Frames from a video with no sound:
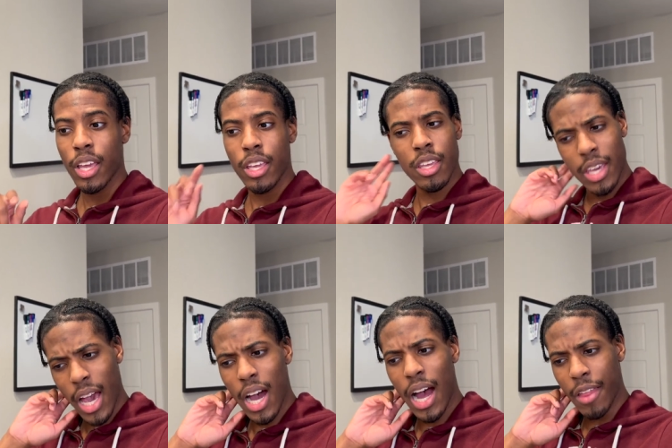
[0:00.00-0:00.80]

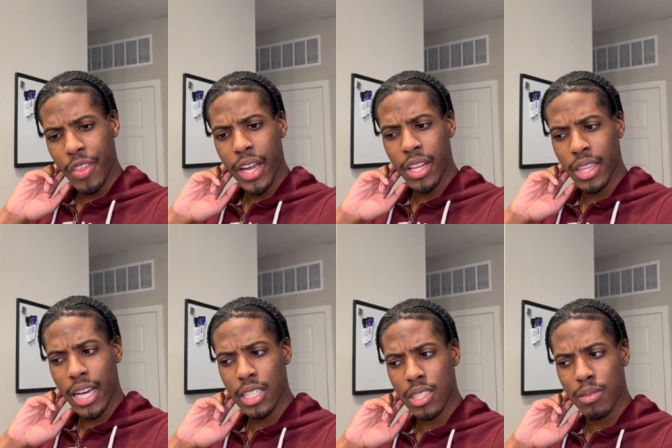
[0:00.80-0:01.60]
yeah I think
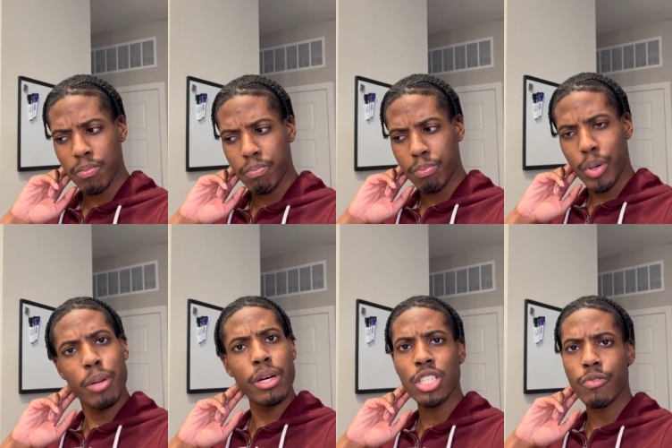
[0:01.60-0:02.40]
that's pretty
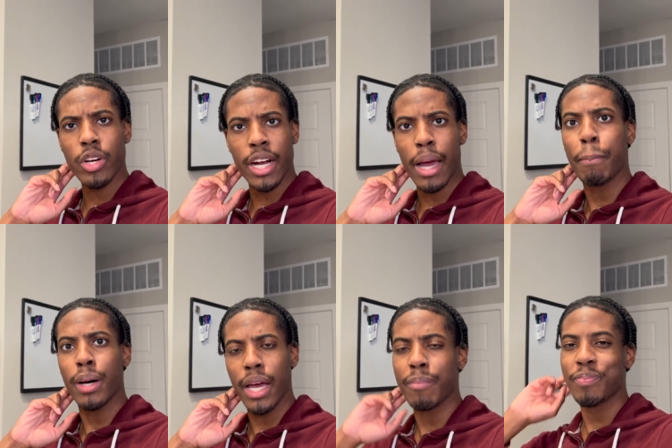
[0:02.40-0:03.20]
much it for today.
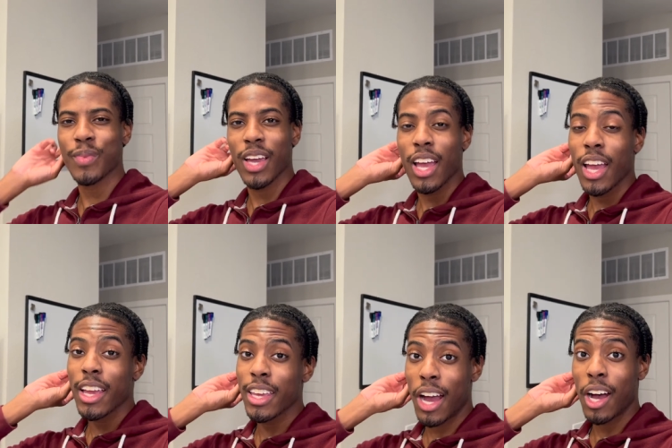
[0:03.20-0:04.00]
But
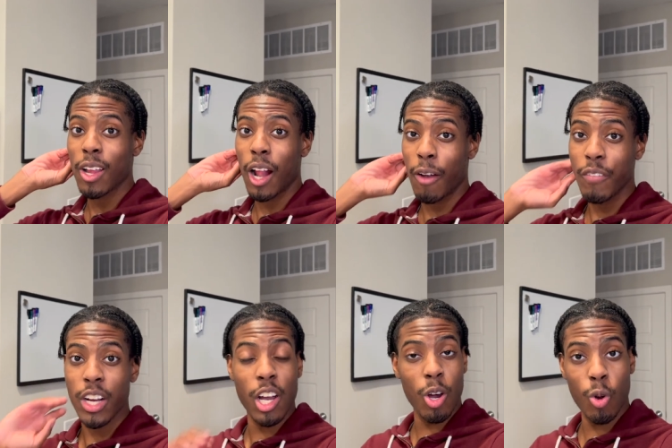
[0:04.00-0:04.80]
y'all, I'm gonna
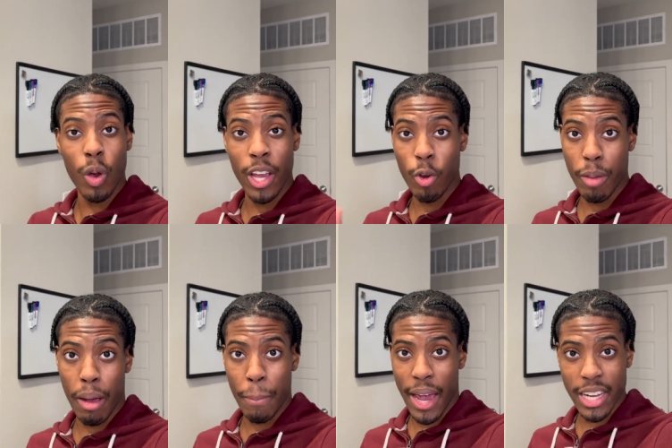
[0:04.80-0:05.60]
go and go get my
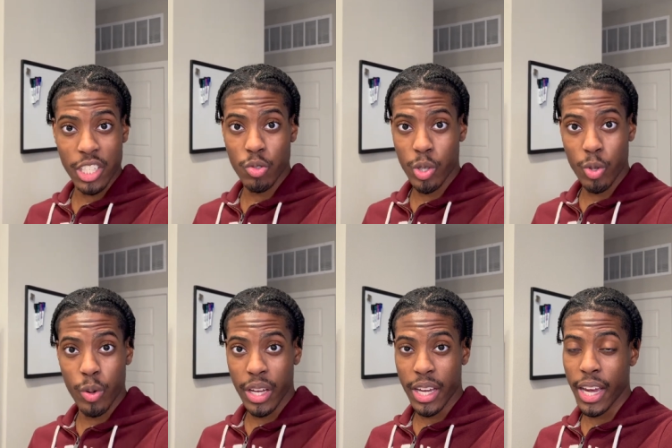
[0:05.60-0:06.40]
packages real
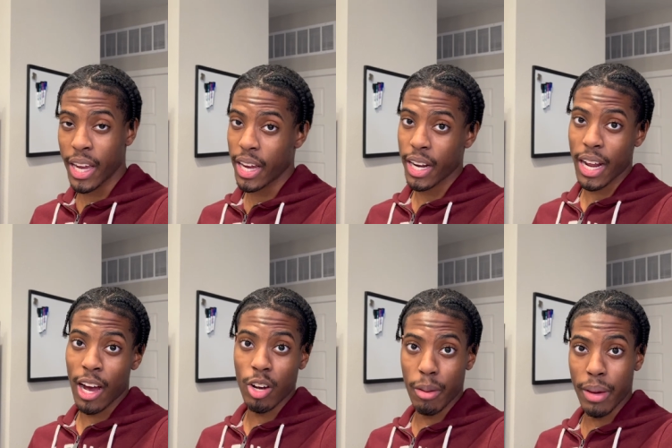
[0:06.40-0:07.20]
quick and
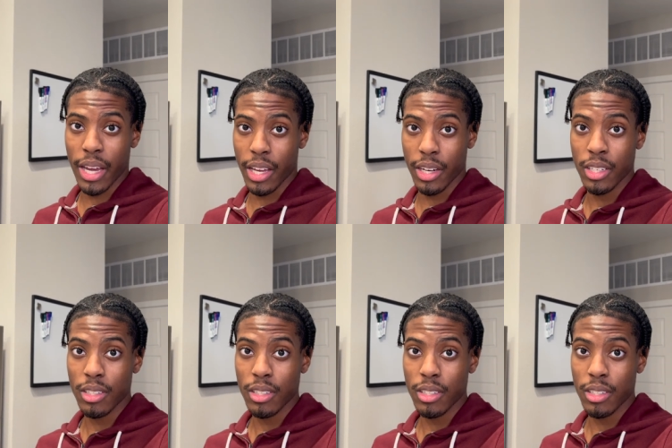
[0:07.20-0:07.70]
I'll come back in